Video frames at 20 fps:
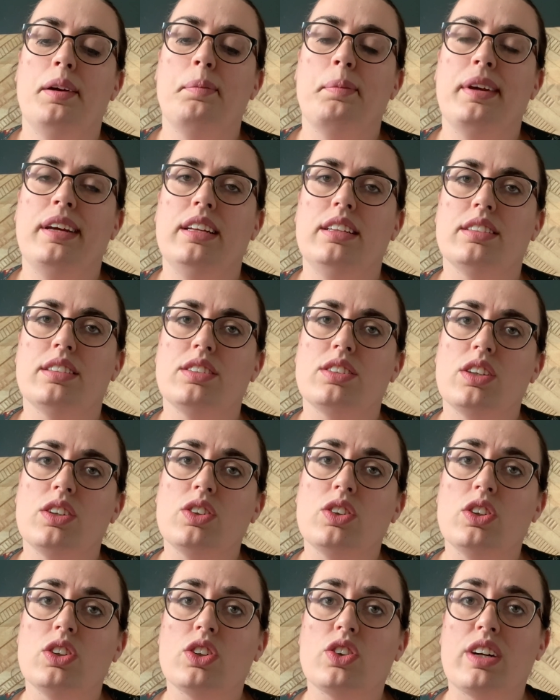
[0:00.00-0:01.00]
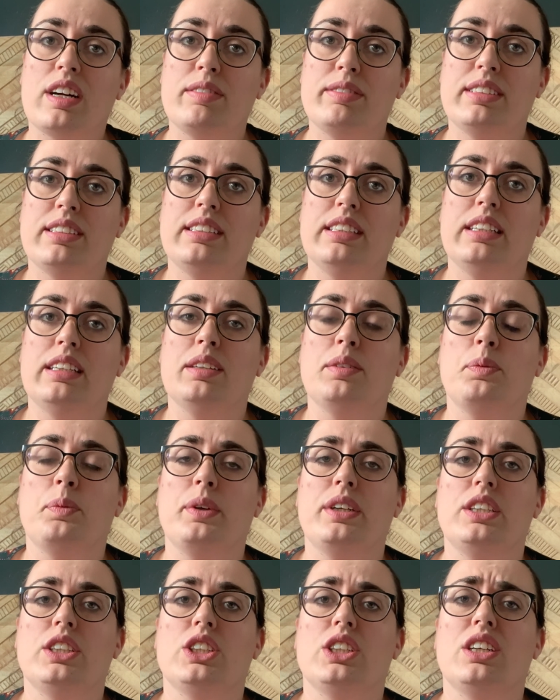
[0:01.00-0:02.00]
It is a song called Gravity,
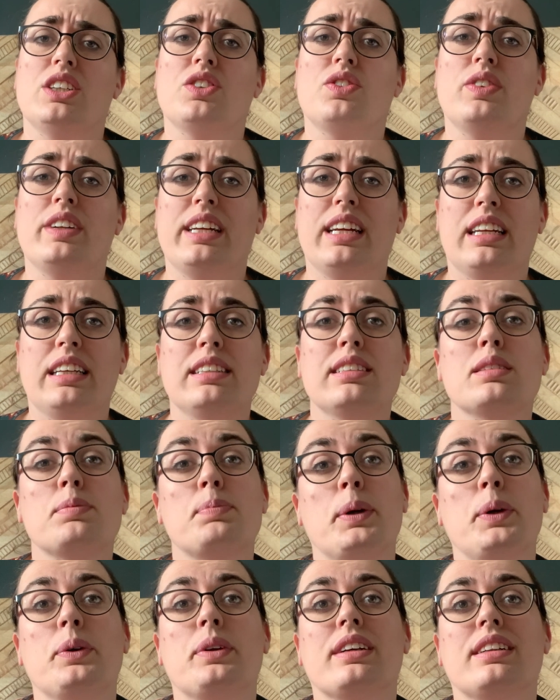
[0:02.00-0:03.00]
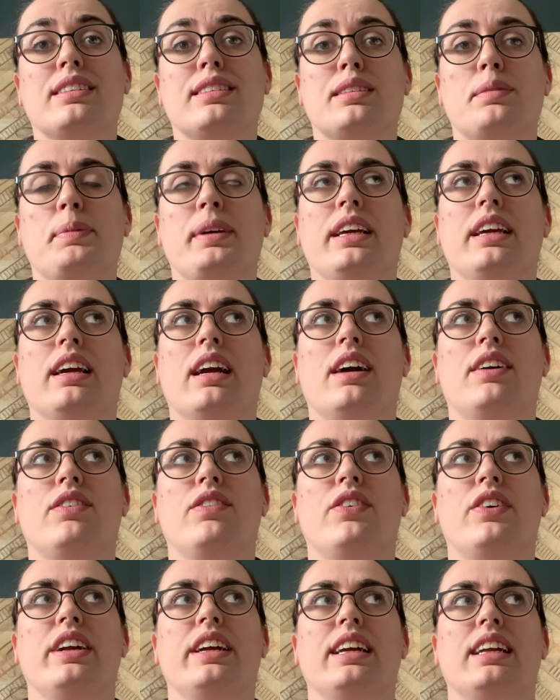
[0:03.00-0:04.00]
which has really spoken to me and
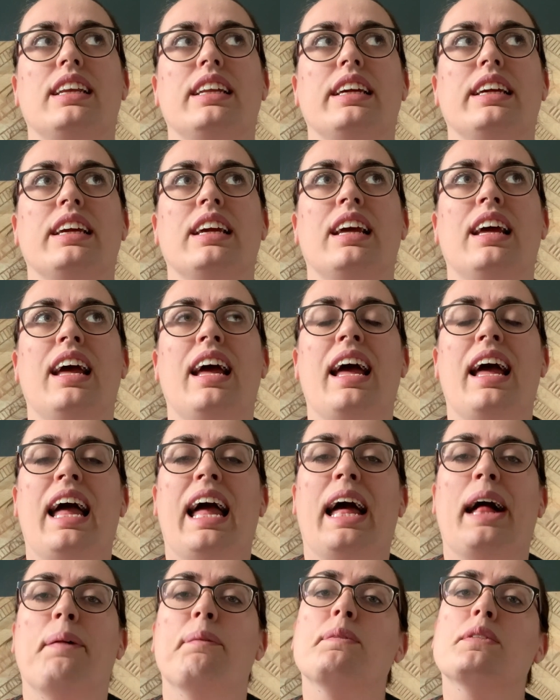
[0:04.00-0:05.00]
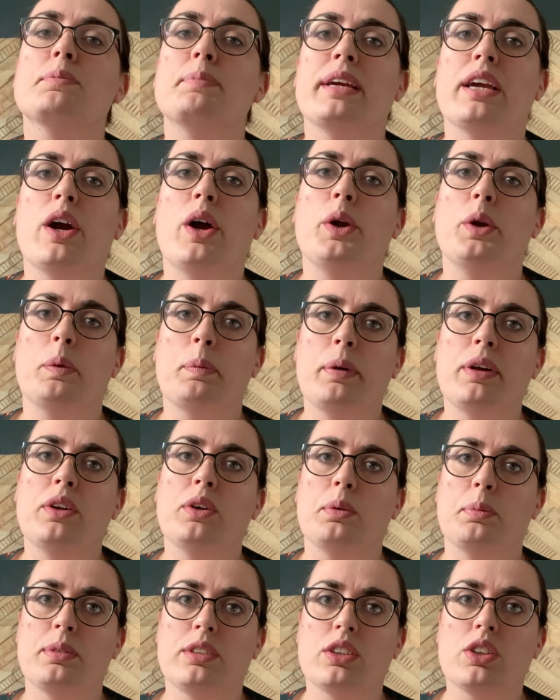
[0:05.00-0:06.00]
really helped me open
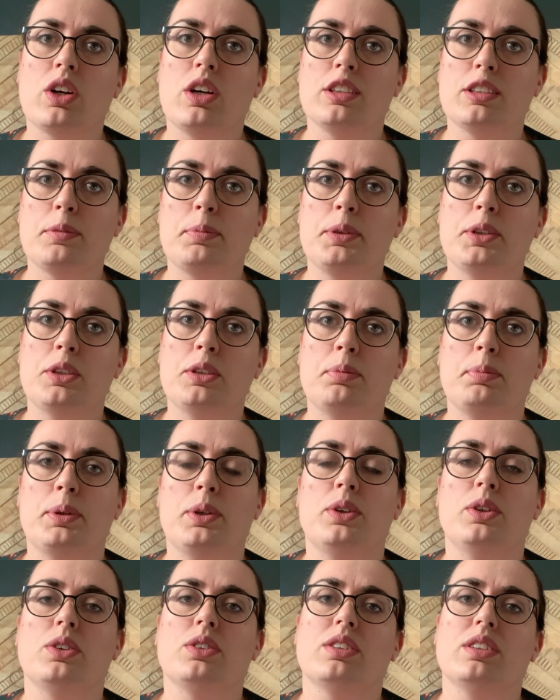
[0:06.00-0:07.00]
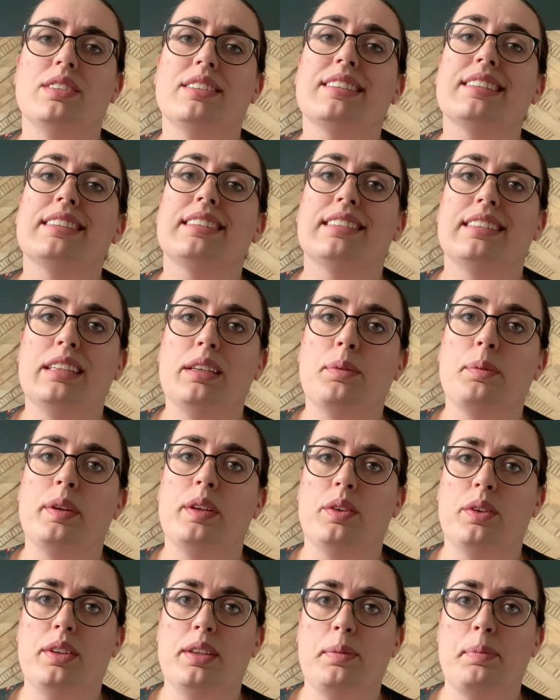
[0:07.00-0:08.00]
up to God more, but also to sit
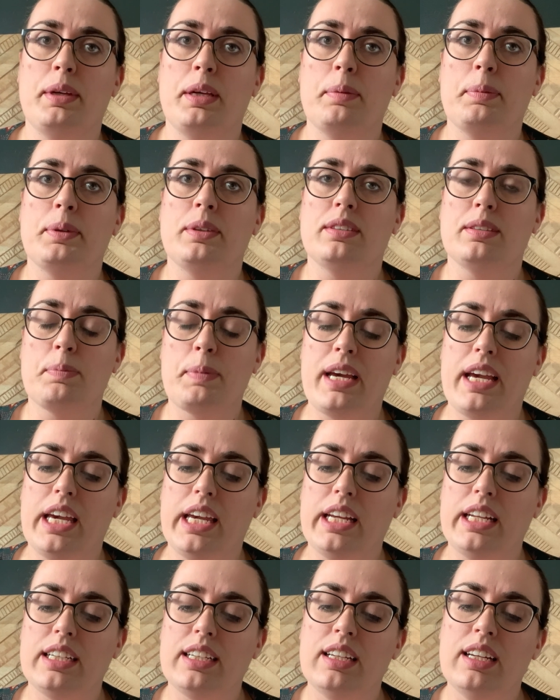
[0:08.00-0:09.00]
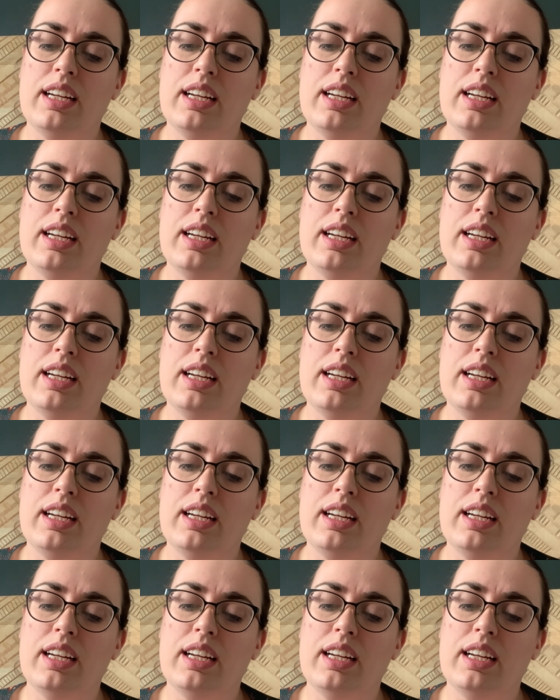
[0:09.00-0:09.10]
with other people's pain.